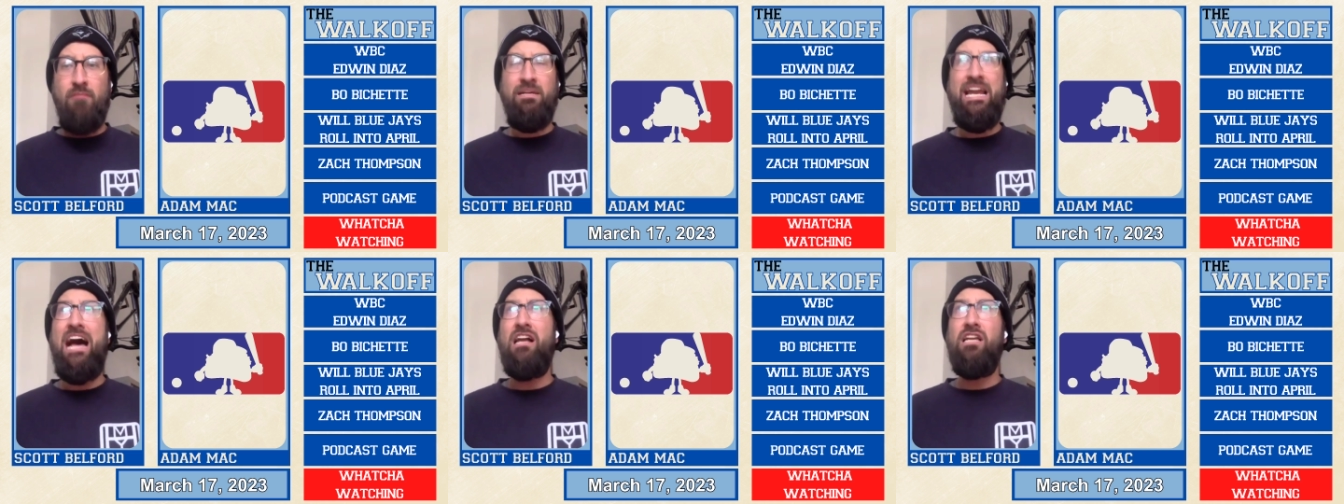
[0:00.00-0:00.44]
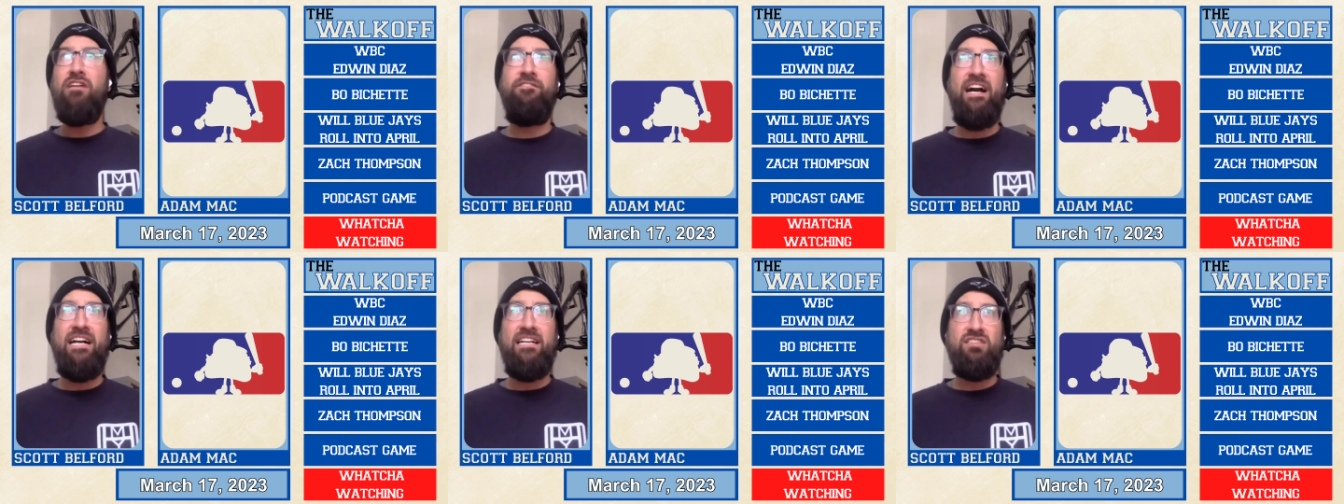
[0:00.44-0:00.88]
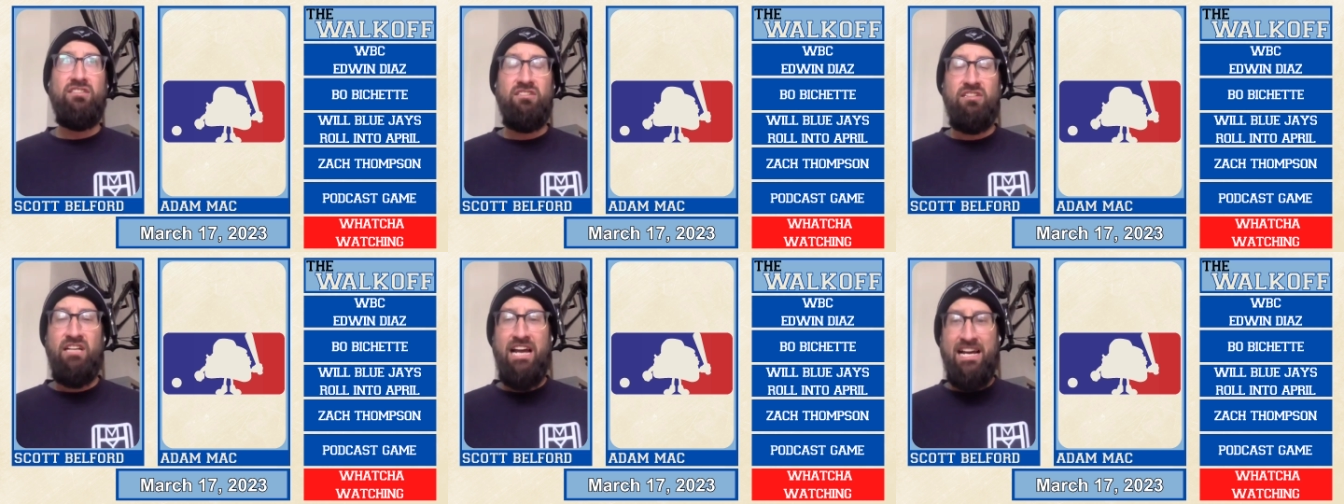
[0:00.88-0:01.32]
I'm in
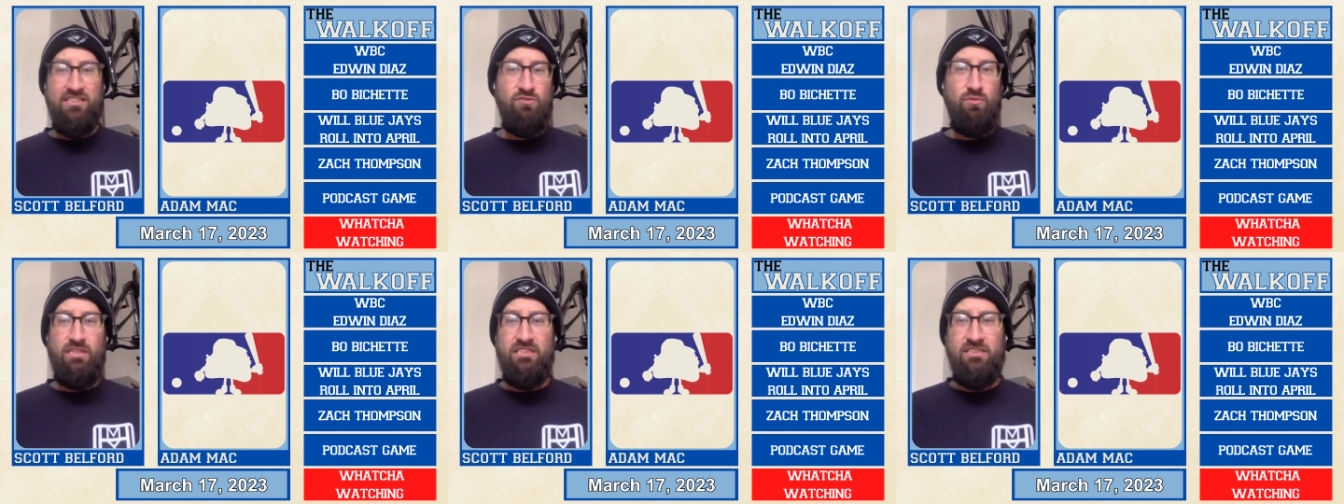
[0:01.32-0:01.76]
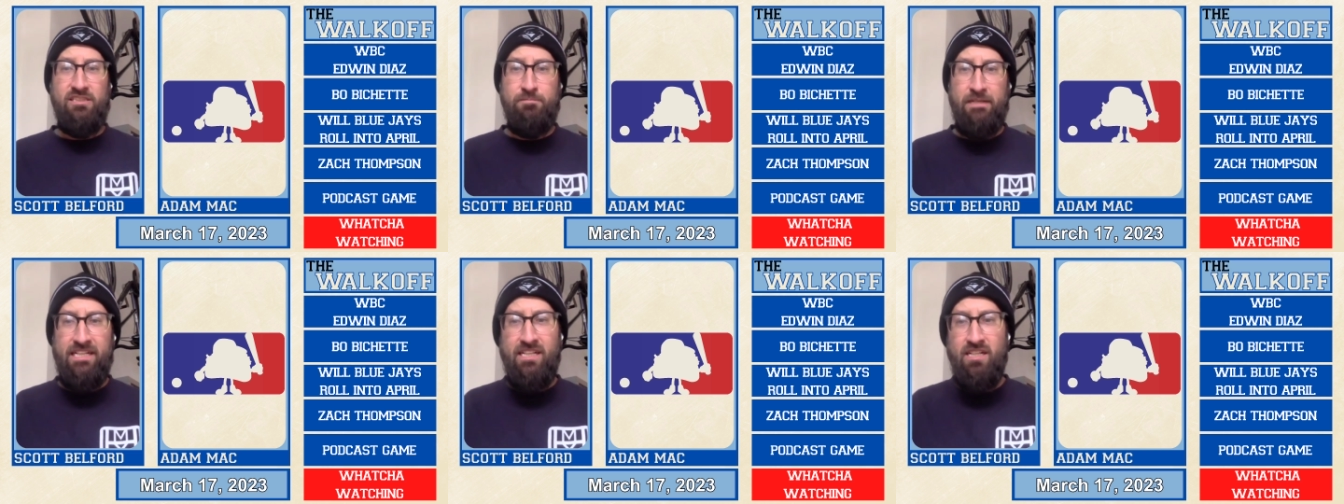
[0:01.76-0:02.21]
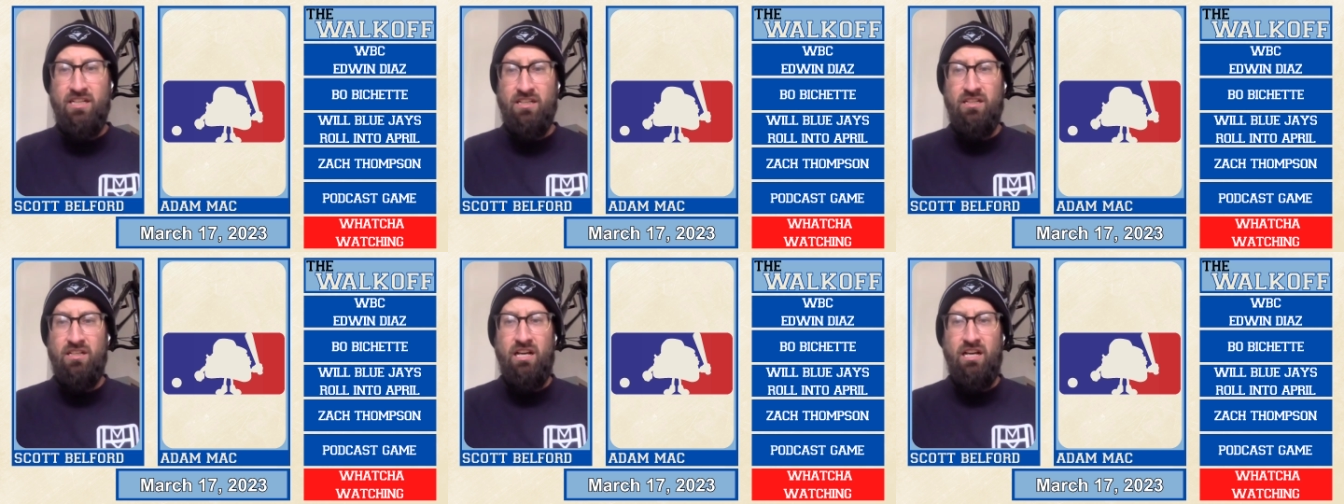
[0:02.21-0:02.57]
Halifax as we speak.